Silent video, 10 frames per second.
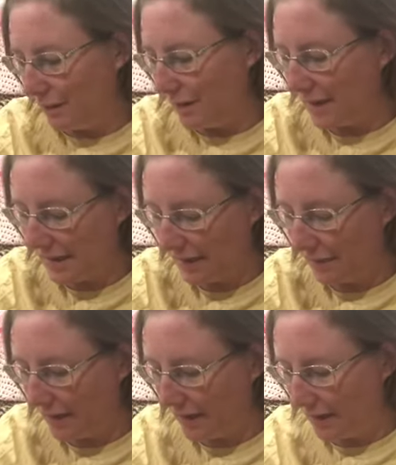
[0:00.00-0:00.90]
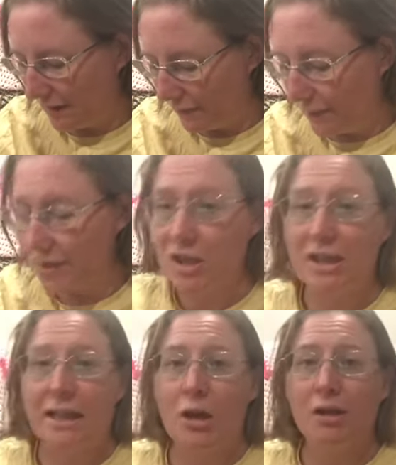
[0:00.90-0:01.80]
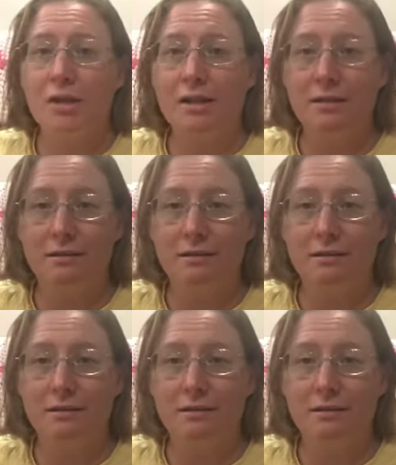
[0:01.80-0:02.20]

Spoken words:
considering I've officially not